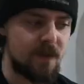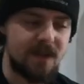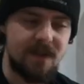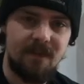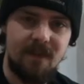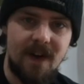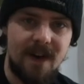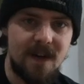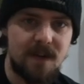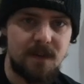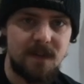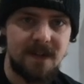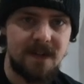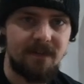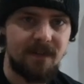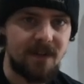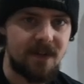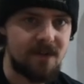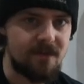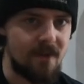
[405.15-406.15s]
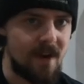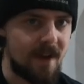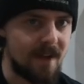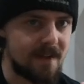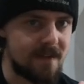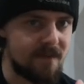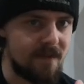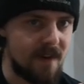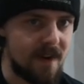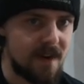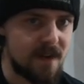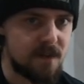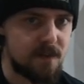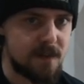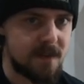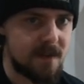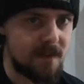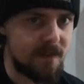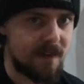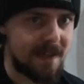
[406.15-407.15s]
it's a very specific strength, a very
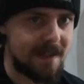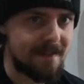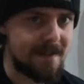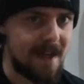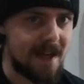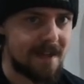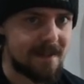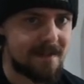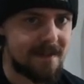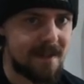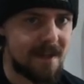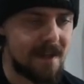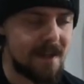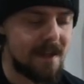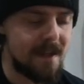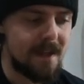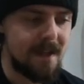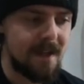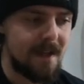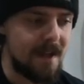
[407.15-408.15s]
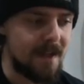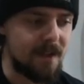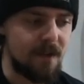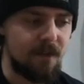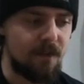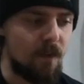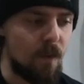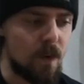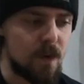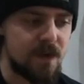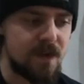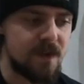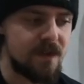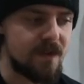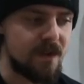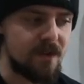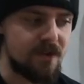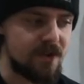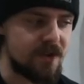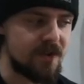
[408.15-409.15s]
specific intensity, and the
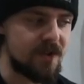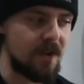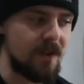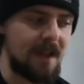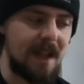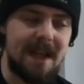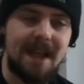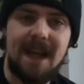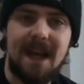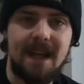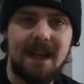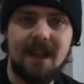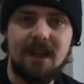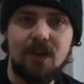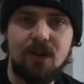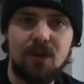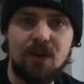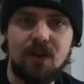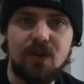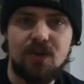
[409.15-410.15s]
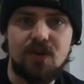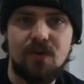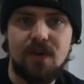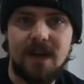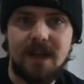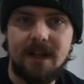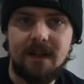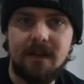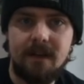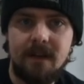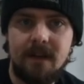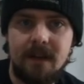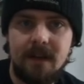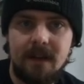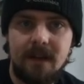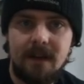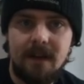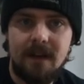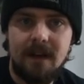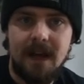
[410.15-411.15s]
forces are just unlike anything you can train
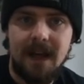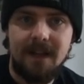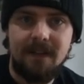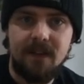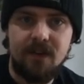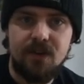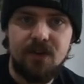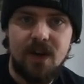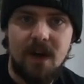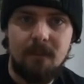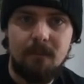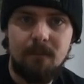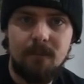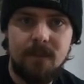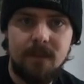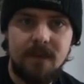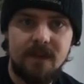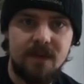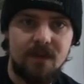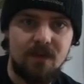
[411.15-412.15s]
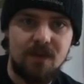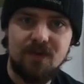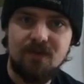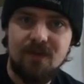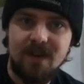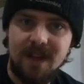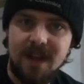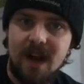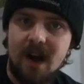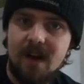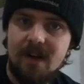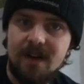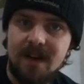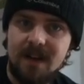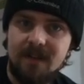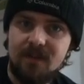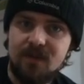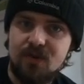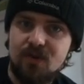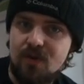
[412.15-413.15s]
in the gym. So it's really hard to
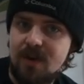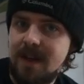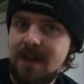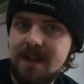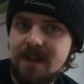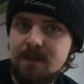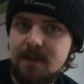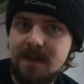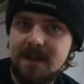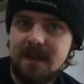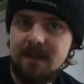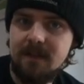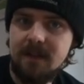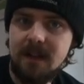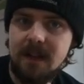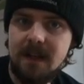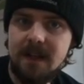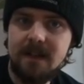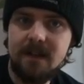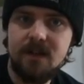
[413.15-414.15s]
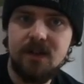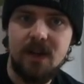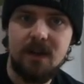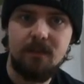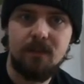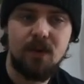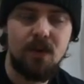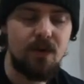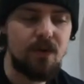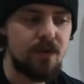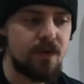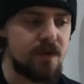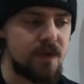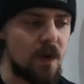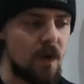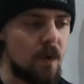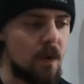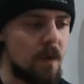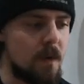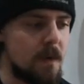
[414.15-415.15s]
even train it specifically in the gym too.
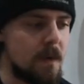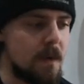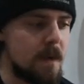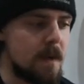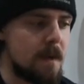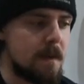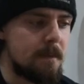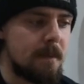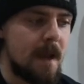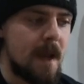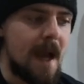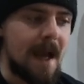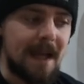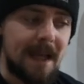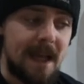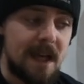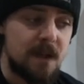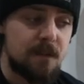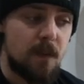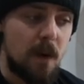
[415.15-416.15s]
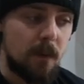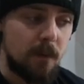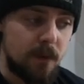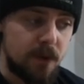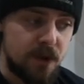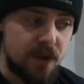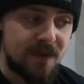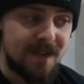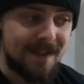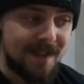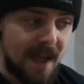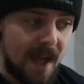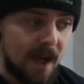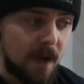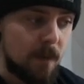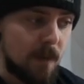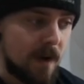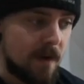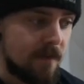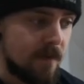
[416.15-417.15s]
So I guess probably just the
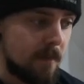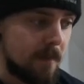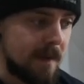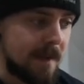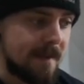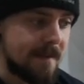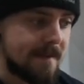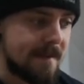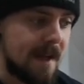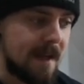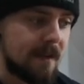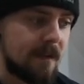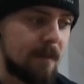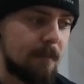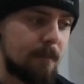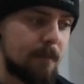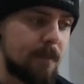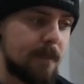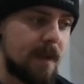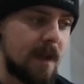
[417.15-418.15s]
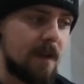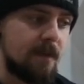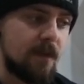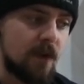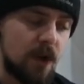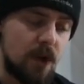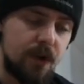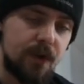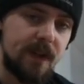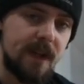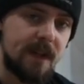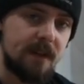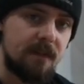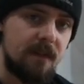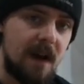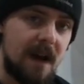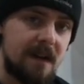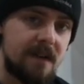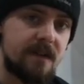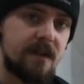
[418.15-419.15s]
takeaway from it is that if you're looking to get
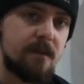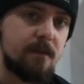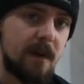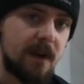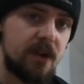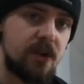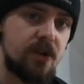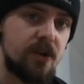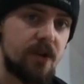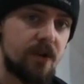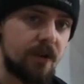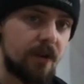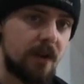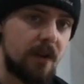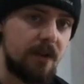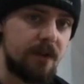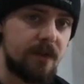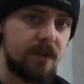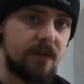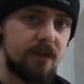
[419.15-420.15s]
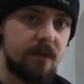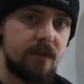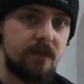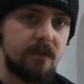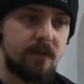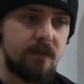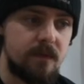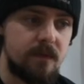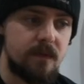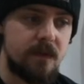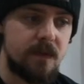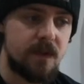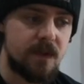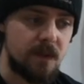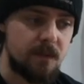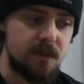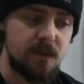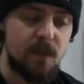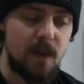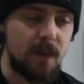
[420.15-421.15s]
faster, make sure you're including
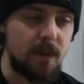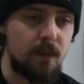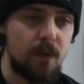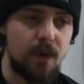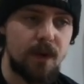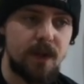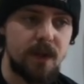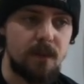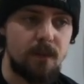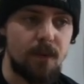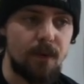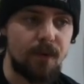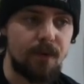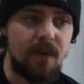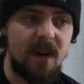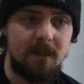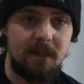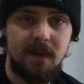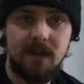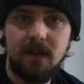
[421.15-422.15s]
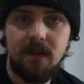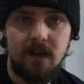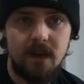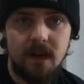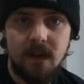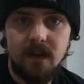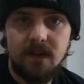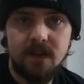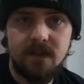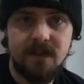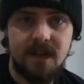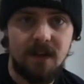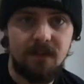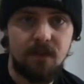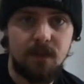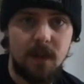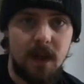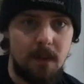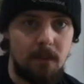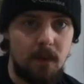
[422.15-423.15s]
some sprint work in your programming. It doesn't have
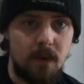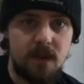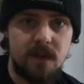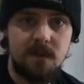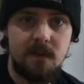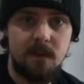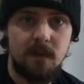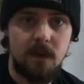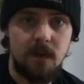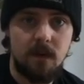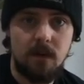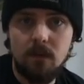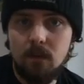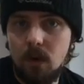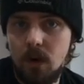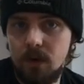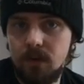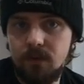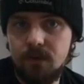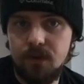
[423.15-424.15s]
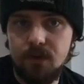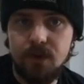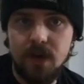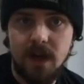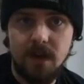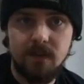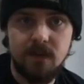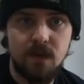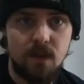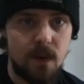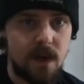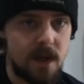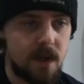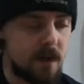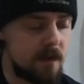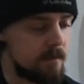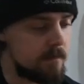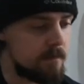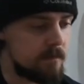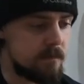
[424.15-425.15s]
to be that much, maybe 1-2 times a
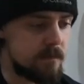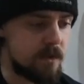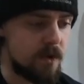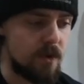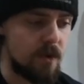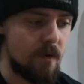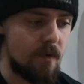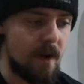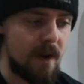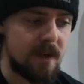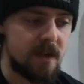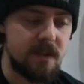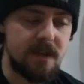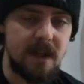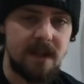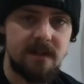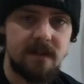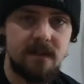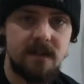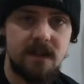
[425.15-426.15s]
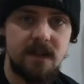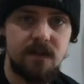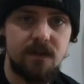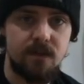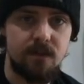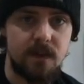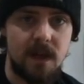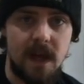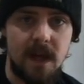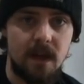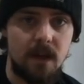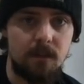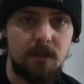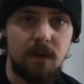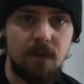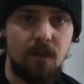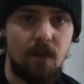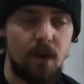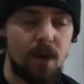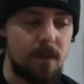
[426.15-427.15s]
week. Do your range of distances from 10 up
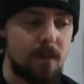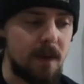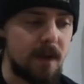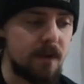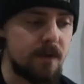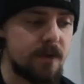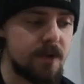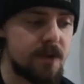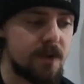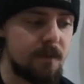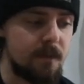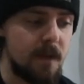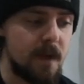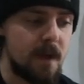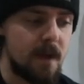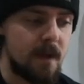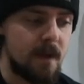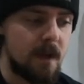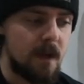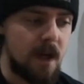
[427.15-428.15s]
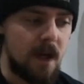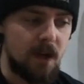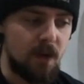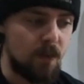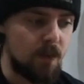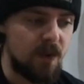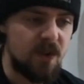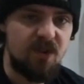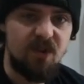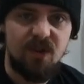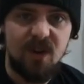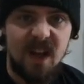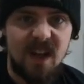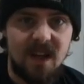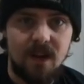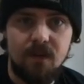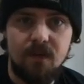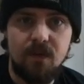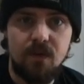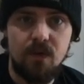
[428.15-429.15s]
to 40 meters and only do
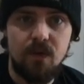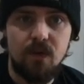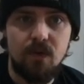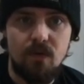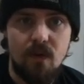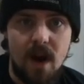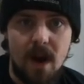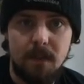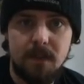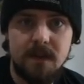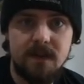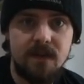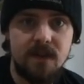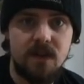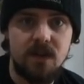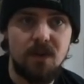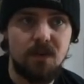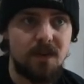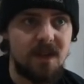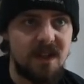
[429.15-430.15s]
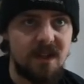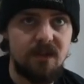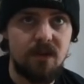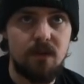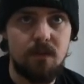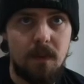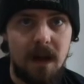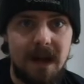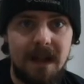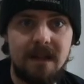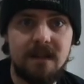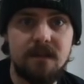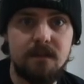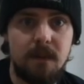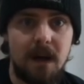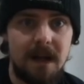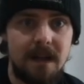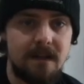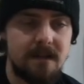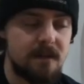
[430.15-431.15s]
like a few reps of it. You don't need to do piles
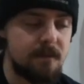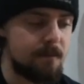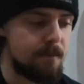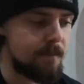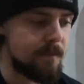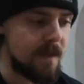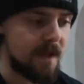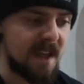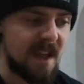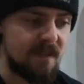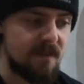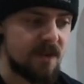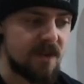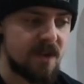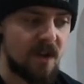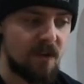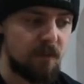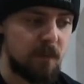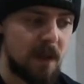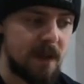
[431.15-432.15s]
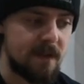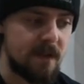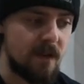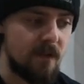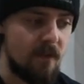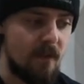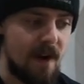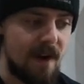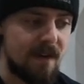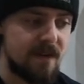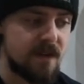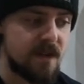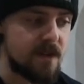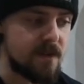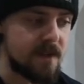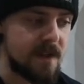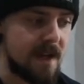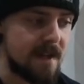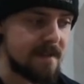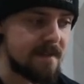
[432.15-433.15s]
and piles of them, and give yourself plenty of rest. Your
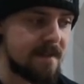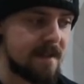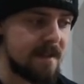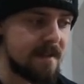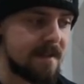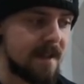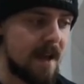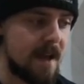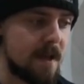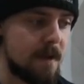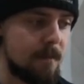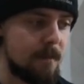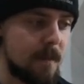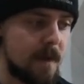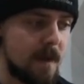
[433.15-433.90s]
intensity is high.